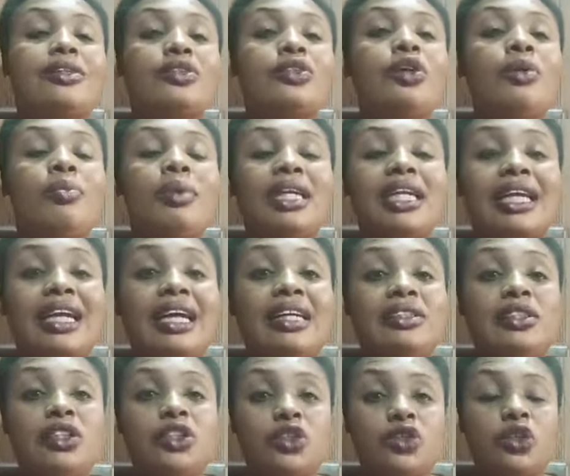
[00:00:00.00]
nobody can
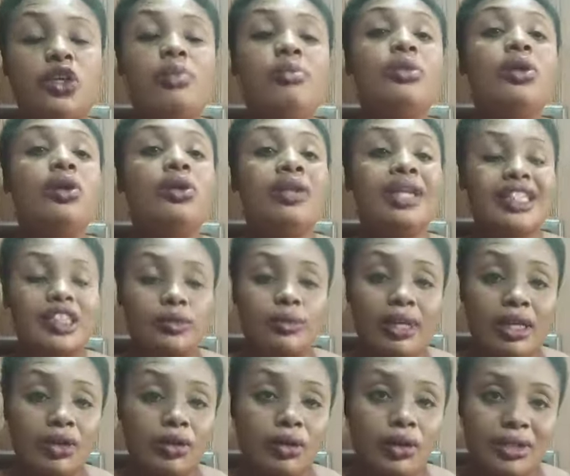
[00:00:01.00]
destroy me unless
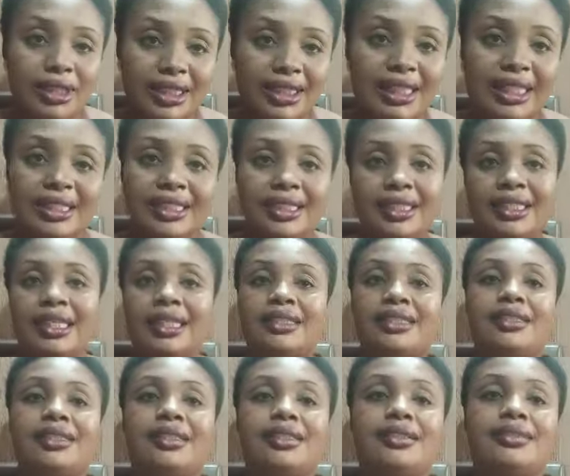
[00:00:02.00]
when God says
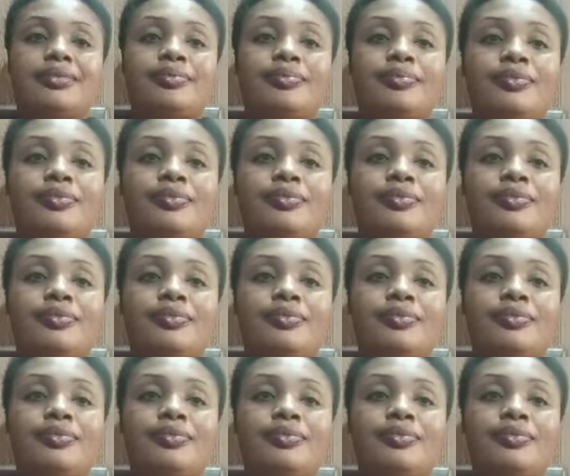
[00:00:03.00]
yes.